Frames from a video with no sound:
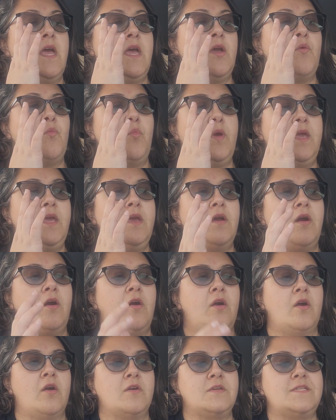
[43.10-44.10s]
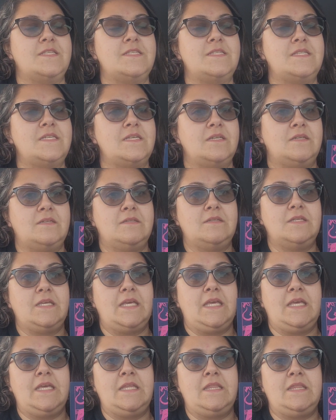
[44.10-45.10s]
and we are still
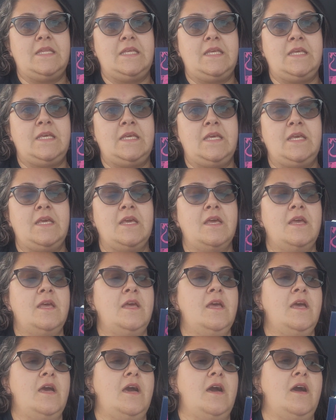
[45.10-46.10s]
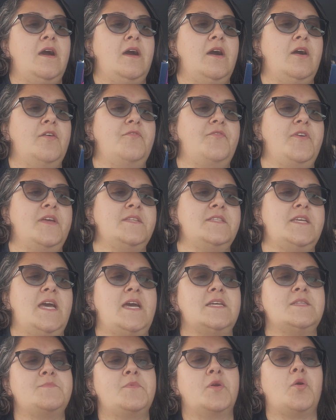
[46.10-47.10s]
in the
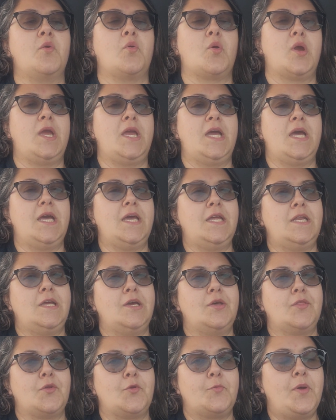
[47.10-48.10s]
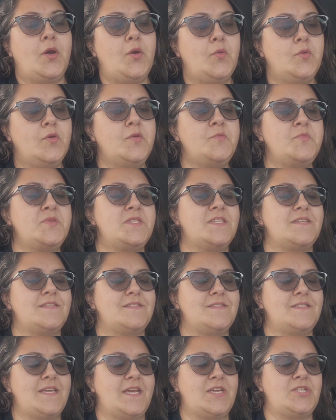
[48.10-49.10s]
Phantasmagoria and Other Poems
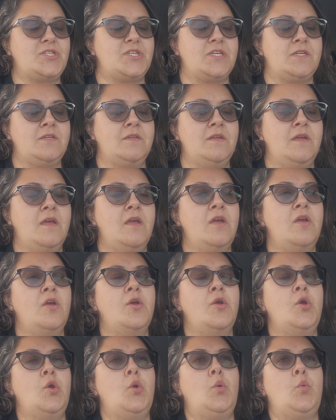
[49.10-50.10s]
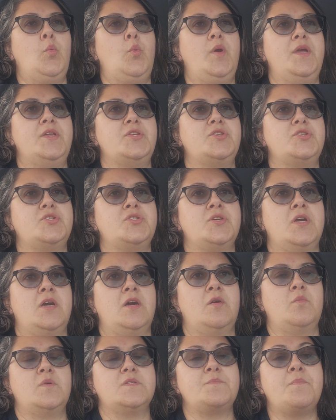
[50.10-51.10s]
section, which
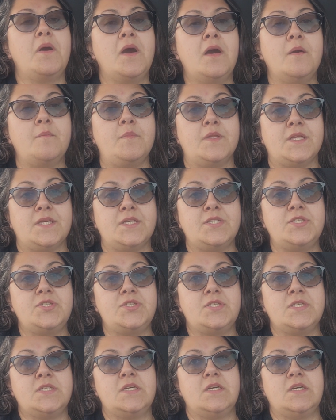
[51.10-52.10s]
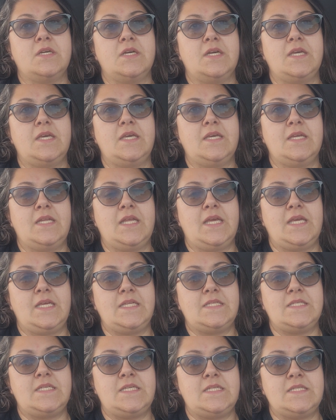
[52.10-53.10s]
was published in
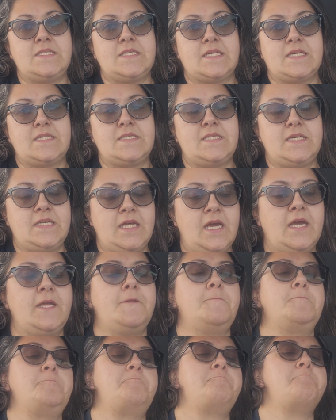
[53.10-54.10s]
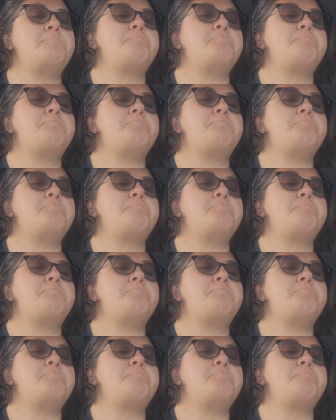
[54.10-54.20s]
1869.